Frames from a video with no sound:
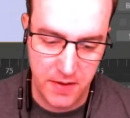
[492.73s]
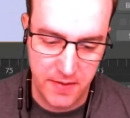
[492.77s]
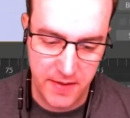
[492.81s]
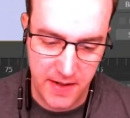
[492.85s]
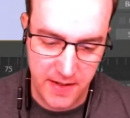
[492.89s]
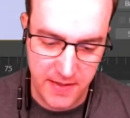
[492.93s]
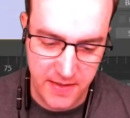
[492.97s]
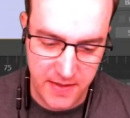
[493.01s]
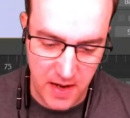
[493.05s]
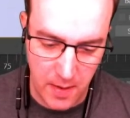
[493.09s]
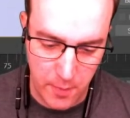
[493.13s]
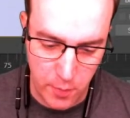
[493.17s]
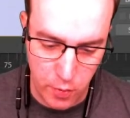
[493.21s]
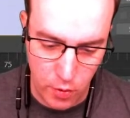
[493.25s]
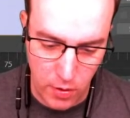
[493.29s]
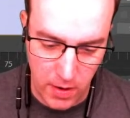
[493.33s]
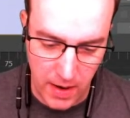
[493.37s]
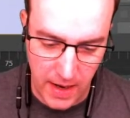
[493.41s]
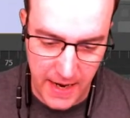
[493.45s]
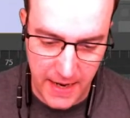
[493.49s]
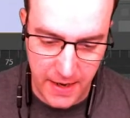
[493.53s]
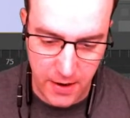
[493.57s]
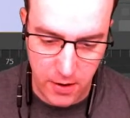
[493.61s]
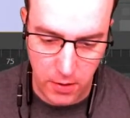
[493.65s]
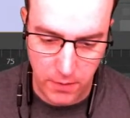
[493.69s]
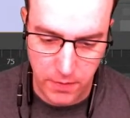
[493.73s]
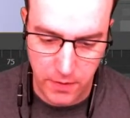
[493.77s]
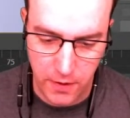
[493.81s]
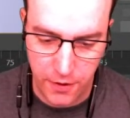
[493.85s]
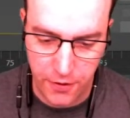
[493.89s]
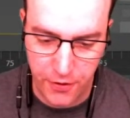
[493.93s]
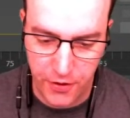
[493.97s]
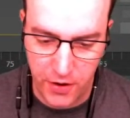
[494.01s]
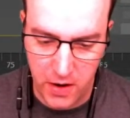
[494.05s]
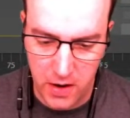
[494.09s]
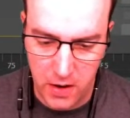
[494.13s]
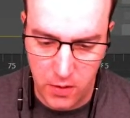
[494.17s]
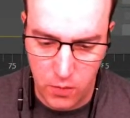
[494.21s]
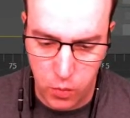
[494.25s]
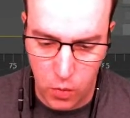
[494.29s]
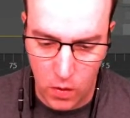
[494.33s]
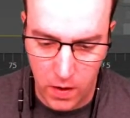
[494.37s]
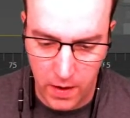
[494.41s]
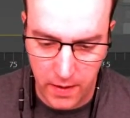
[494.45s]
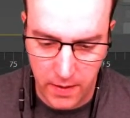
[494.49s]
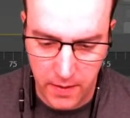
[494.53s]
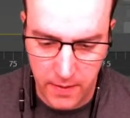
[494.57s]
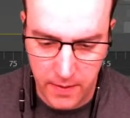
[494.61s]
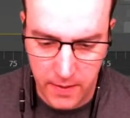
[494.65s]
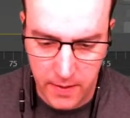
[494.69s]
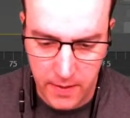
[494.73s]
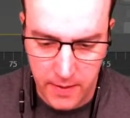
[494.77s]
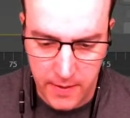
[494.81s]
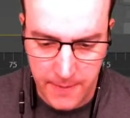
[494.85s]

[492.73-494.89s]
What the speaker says: and then double click on the third one.